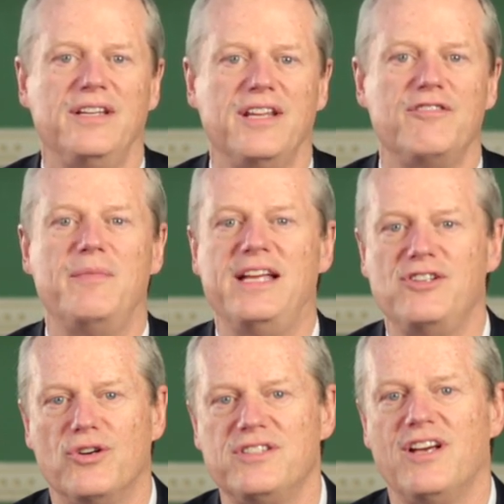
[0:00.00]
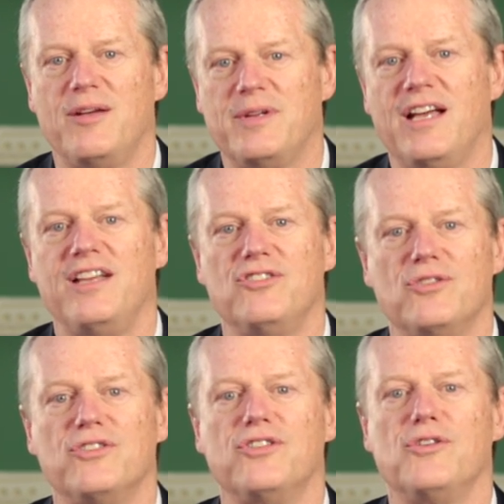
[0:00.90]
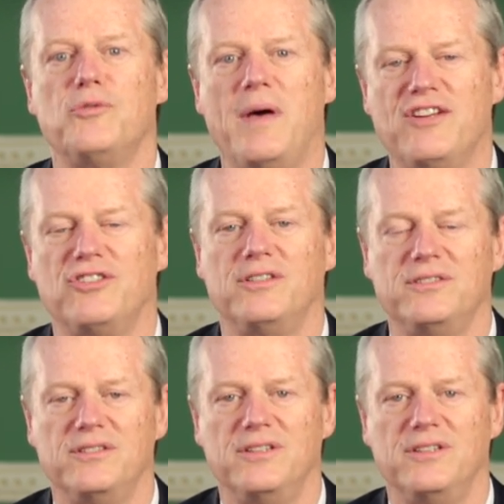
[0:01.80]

that have made your time in high school so special.